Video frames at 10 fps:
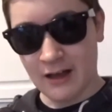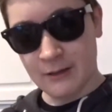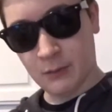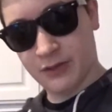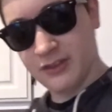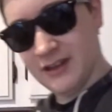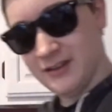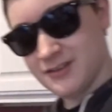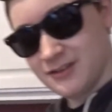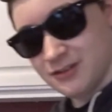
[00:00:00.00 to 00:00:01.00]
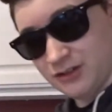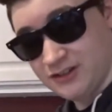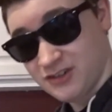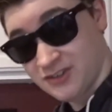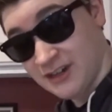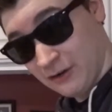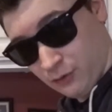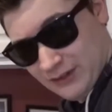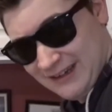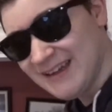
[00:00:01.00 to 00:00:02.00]
with these delicious
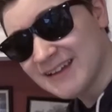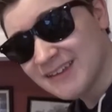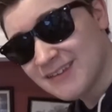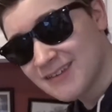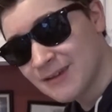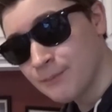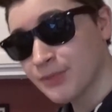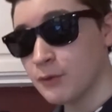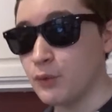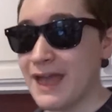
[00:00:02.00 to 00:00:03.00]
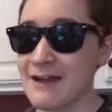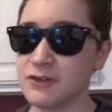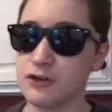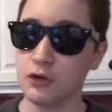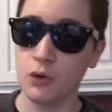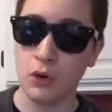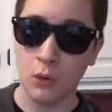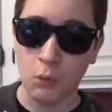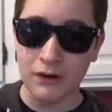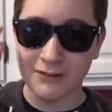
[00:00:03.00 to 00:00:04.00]
ingredients, we have to do
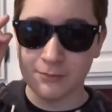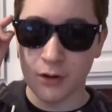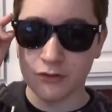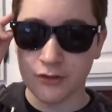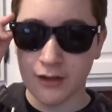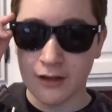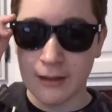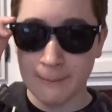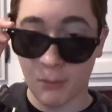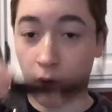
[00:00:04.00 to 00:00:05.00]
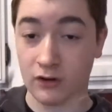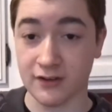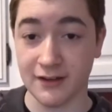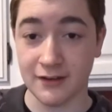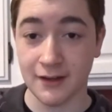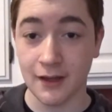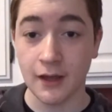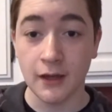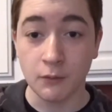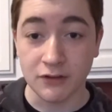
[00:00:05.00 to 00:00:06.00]
what is most important,
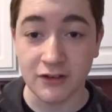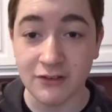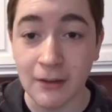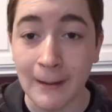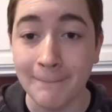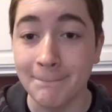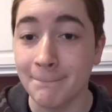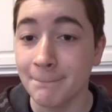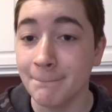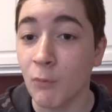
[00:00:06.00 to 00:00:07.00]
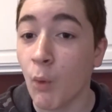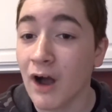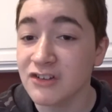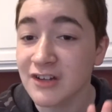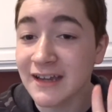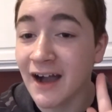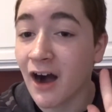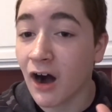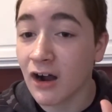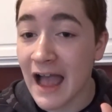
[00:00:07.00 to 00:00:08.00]
which is washing
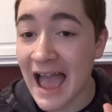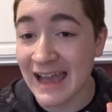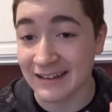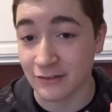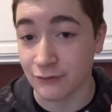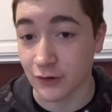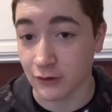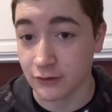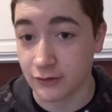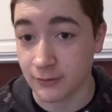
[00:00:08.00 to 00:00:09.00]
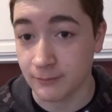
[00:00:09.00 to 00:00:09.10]
our hands first.